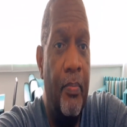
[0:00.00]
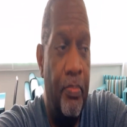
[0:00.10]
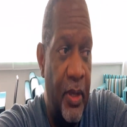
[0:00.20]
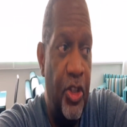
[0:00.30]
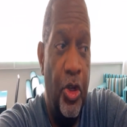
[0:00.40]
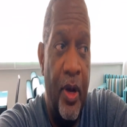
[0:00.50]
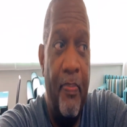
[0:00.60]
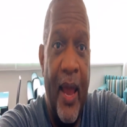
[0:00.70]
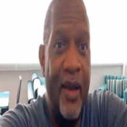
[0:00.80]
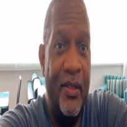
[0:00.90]
be sure to
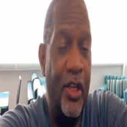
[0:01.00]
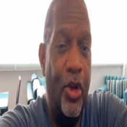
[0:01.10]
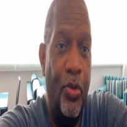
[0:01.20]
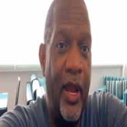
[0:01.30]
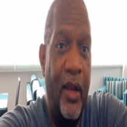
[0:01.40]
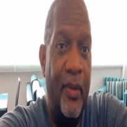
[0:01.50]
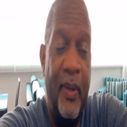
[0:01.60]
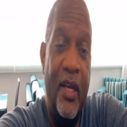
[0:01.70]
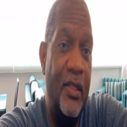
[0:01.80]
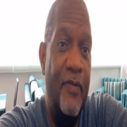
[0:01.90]
balance it correctly,
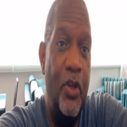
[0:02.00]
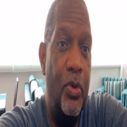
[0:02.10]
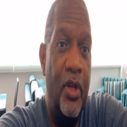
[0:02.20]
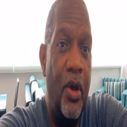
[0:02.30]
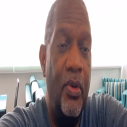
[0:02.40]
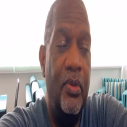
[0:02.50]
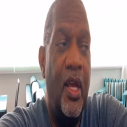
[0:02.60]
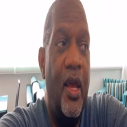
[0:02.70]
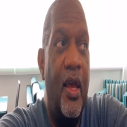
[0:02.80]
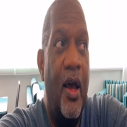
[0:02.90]
because if you don't,
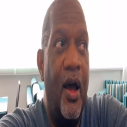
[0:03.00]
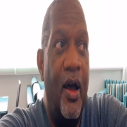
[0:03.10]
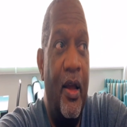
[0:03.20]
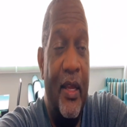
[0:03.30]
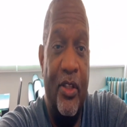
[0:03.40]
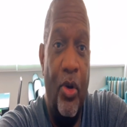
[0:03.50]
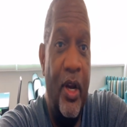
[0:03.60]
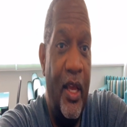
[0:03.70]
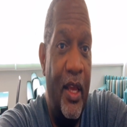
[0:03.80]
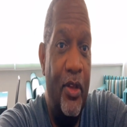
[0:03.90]
it's going
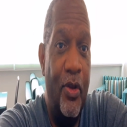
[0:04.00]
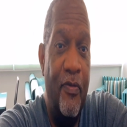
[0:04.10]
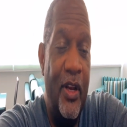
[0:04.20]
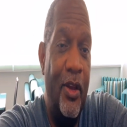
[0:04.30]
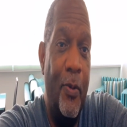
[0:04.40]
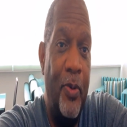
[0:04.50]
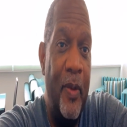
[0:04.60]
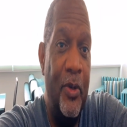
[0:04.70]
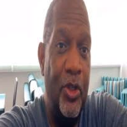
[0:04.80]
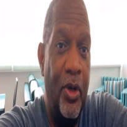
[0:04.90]
to end your video
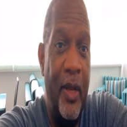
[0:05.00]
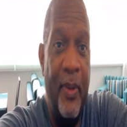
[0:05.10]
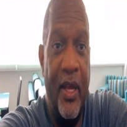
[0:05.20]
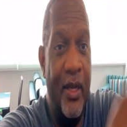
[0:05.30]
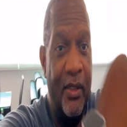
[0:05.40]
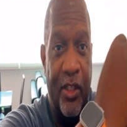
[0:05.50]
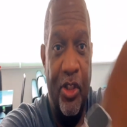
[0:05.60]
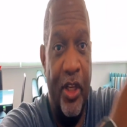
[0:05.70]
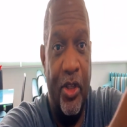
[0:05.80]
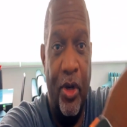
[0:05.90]
prematurely because it's
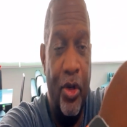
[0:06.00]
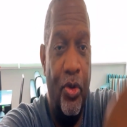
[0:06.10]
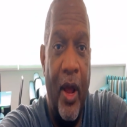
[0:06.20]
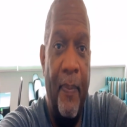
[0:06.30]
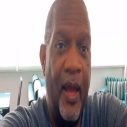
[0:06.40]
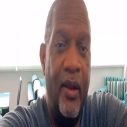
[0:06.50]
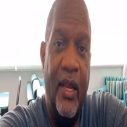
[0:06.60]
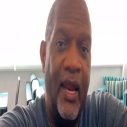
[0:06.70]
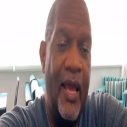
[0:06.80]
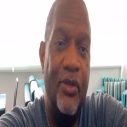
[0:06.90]
just going to drop out.
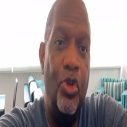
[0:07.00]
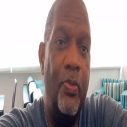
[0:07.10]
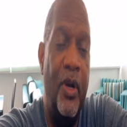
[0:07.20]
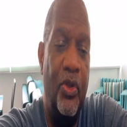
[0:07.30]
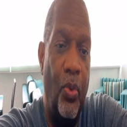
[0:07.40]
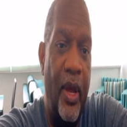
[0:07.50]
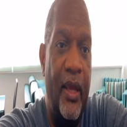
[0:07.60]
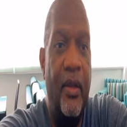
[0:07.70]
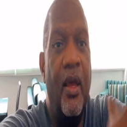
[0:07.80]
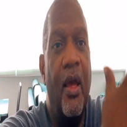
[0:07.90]
It has too much
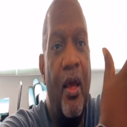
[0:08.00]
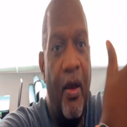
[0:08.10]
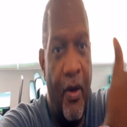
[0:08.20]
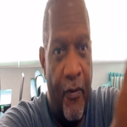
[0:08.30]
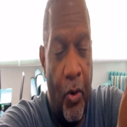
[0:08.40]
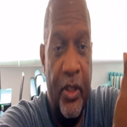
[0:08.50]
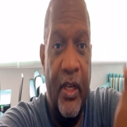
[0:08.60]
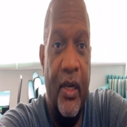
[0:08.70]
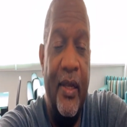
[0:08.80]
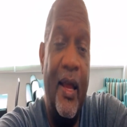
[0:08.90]
weight.
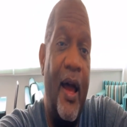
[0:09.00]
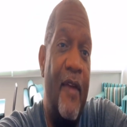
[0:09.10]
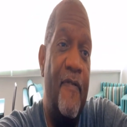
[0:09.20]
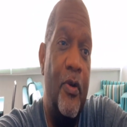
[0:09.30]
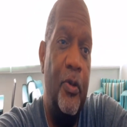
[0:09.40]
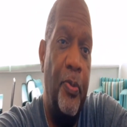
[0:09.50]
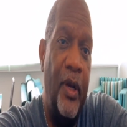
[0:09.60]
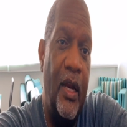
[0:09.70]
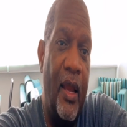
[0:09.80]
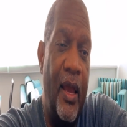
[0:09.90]
Fortunately, the iPhone's
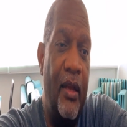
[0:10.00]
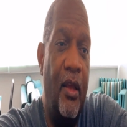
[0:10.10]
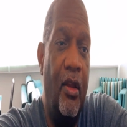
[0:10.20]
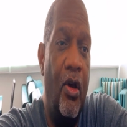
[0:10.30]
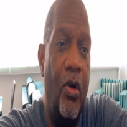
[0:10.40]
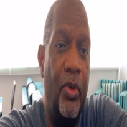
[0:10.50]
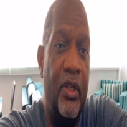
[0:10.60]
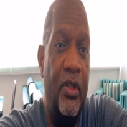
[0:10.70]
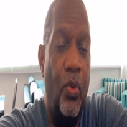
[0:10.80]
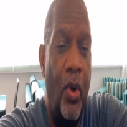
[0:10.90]
pretty light, along with
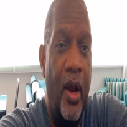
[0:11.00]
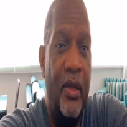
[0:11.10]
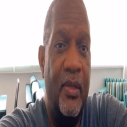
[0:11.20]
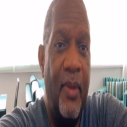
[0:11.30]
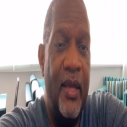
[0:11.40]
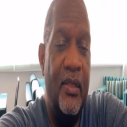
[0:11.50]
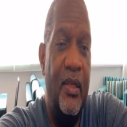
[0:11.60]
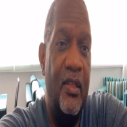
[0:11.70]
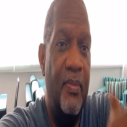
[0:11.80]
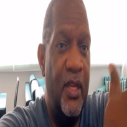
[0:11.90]
this wireless mic
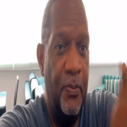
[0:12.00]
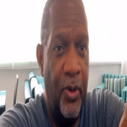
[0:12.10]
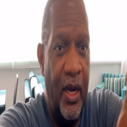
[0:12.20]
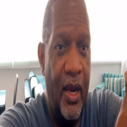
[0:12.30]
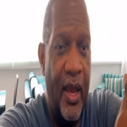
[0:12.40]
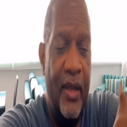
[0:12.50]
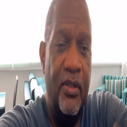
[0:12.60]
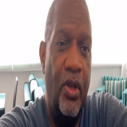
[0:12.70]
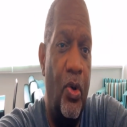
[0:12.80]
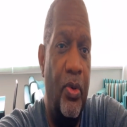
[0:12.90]
system is pretty light,
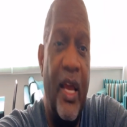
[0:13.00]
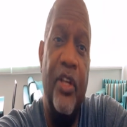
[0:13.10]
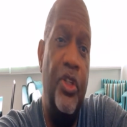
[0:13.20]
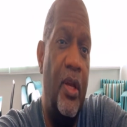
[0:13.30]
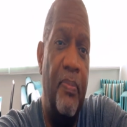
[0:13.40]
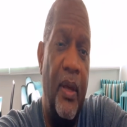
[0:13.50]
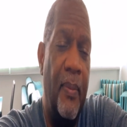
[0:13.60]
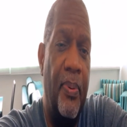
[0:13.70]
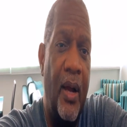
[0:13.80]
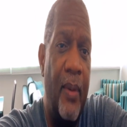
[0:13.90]
so that shouldn't be a
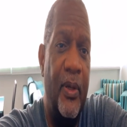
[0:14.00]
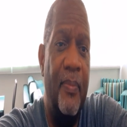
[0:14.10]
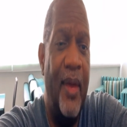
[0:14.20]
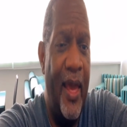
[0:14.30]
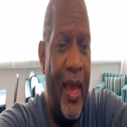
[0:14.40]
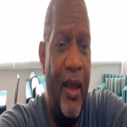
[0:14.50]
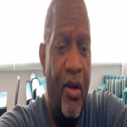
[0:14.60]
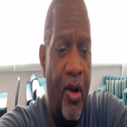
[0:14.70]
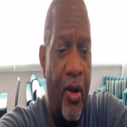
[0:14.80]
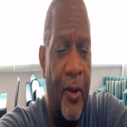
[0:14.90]
problem at
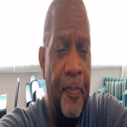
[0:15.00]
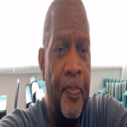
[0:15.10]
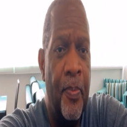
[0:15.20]
all.